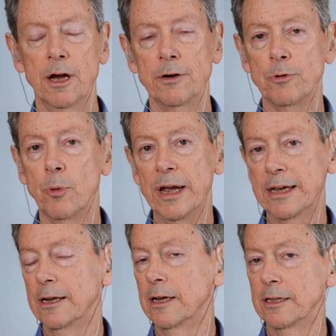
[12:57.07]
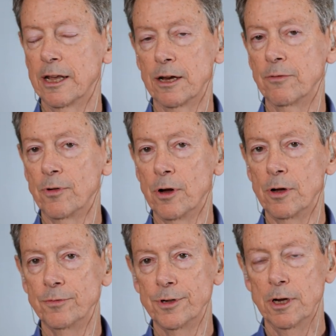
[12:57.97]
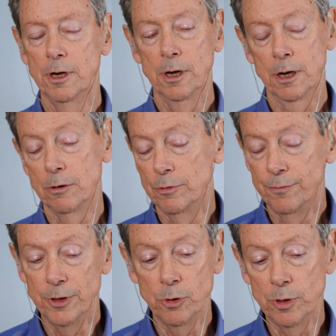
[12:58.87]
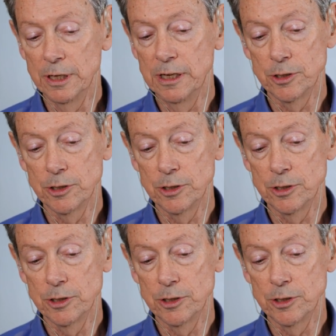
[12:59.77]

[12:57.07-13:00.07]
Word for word: of awakening that involved uh, reviewing